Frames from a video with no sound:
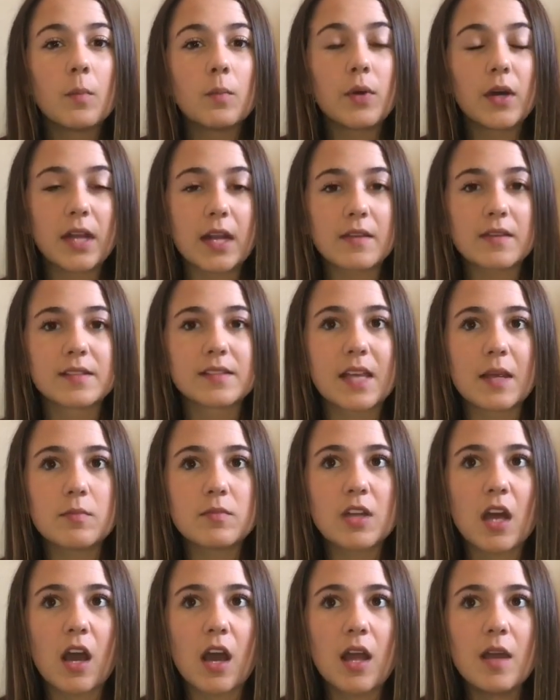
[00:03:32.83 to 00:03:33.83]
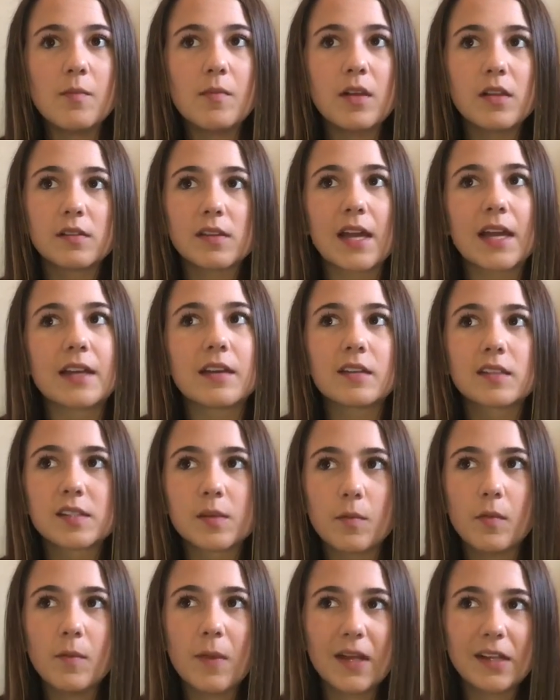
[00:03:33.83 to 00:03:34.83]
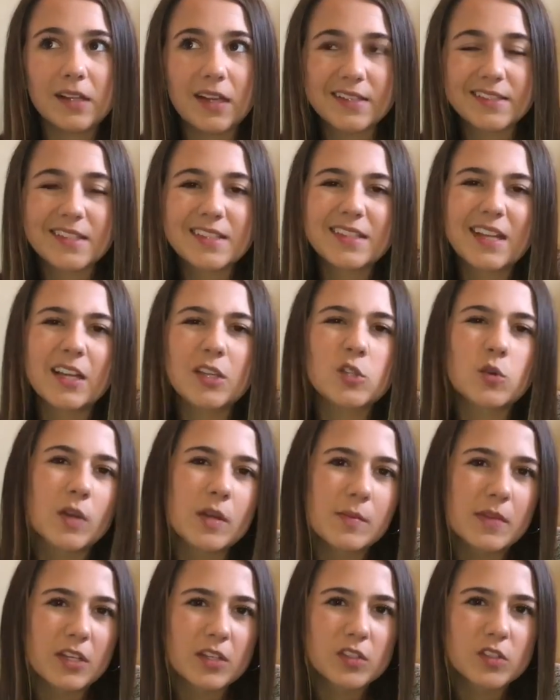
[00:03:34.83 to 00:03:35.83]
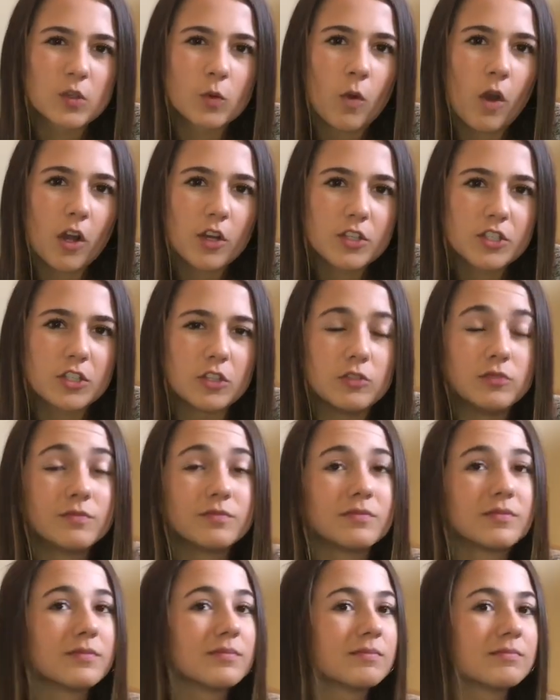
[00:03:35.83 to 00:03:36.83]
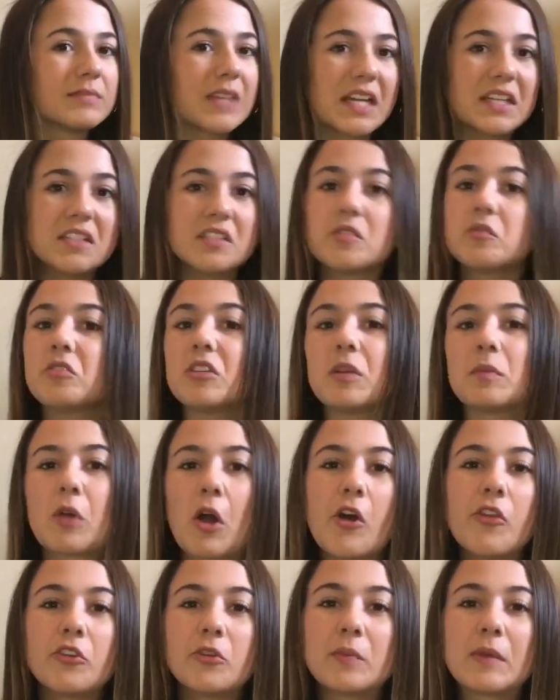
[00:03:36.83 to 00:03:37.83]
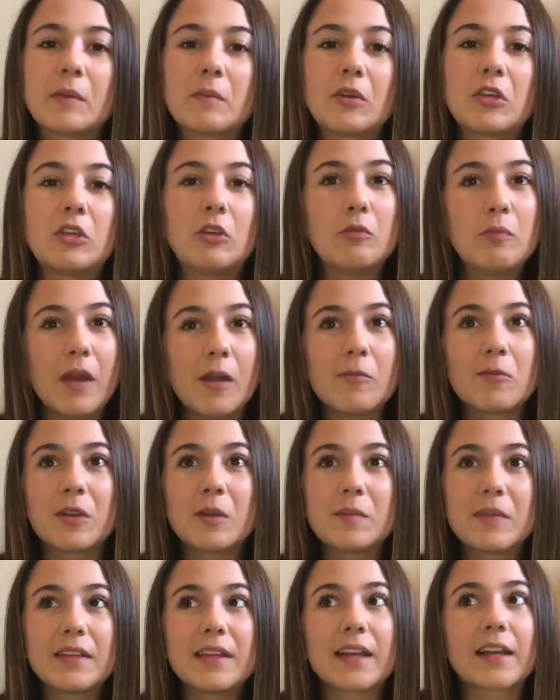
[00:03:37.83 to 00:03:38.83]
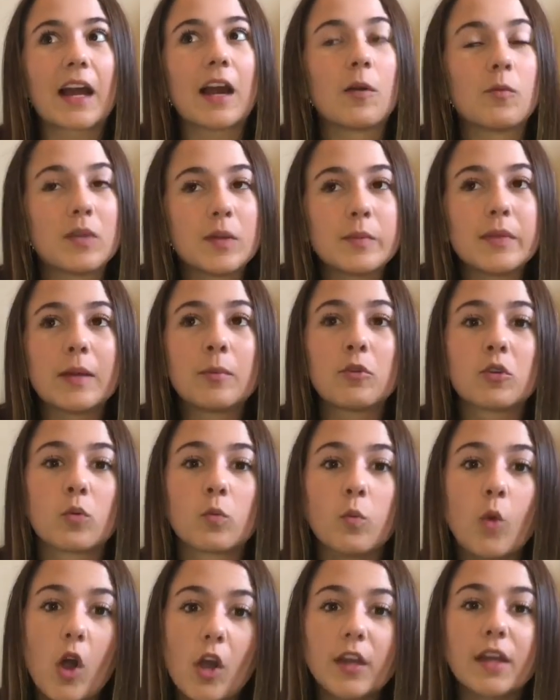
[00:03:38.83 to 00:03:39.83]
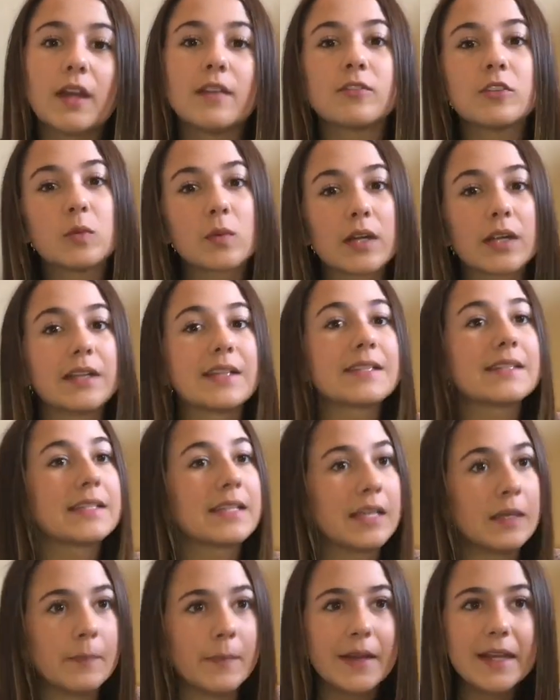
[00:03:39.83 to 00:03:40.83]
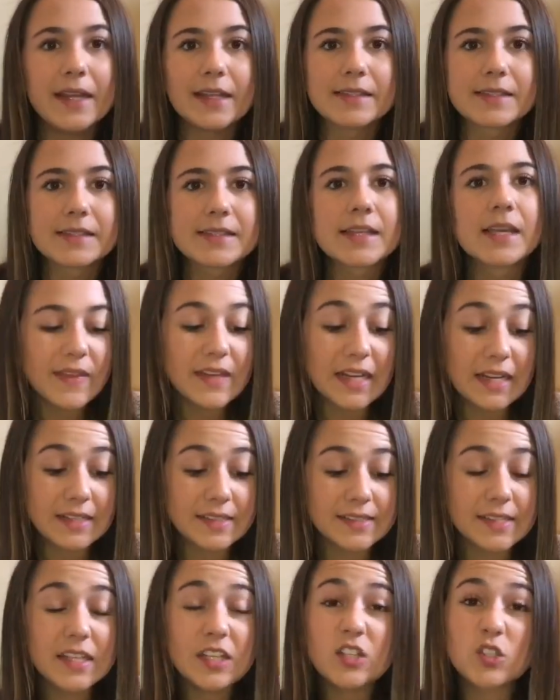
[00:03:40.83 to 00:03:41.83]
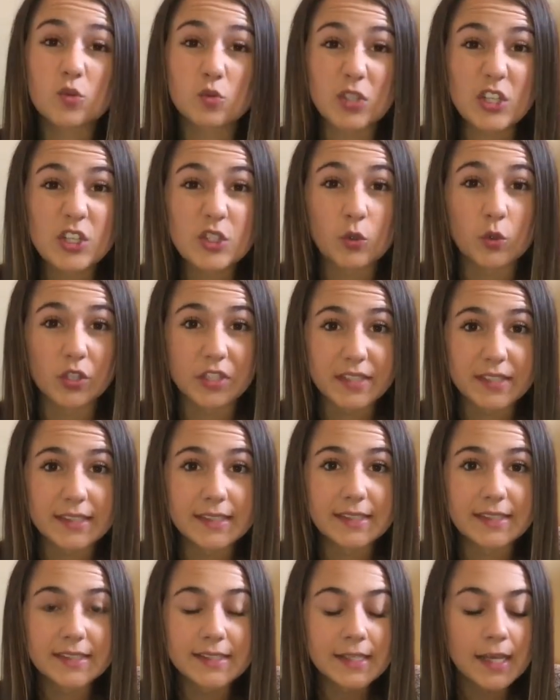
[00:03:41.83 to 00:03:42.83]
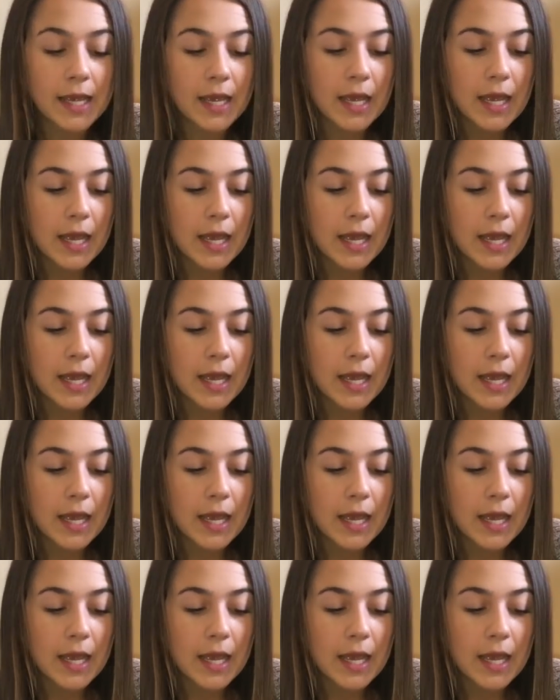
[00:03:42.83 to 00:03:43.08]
but at the same time, like some of my classes take 20 minutes to walk to. That doesn't really bother me, but you might want to be like, I want to be able to walk everywhere in 10 minutes. The next thing is resources.